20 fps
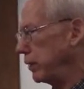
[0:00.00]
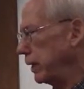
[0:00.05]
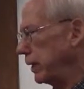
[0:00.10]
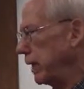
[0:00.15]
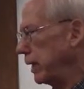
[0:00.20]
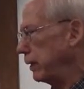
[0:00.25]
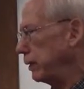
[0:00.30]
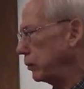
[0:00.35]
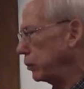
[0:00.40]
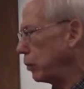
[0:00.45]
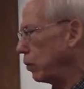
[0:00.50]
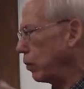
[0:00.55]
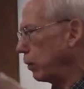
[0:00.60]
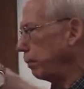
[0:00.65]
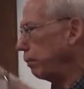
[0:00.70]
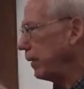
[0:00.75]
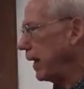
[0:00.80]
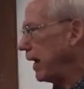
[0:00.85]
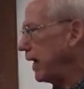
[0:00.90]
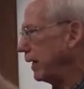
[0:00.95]
They kind of
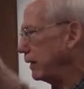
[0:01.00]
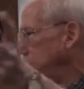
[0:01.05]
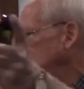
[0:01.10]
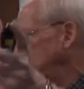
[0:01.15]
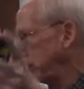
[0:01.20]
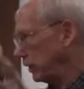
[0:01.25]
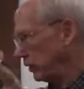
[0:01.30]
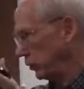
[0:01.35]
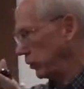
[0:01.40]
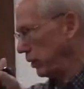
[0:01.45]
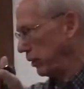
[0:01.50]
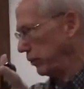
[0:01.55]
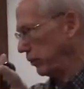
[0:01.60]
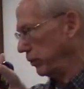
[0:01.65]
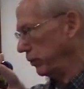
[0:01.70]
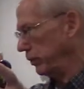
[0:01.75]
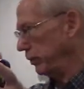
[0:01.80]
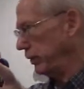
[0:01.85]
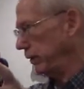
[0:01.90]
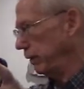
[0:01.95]
talk past each
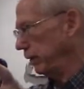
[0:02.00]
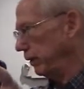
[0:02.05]
other.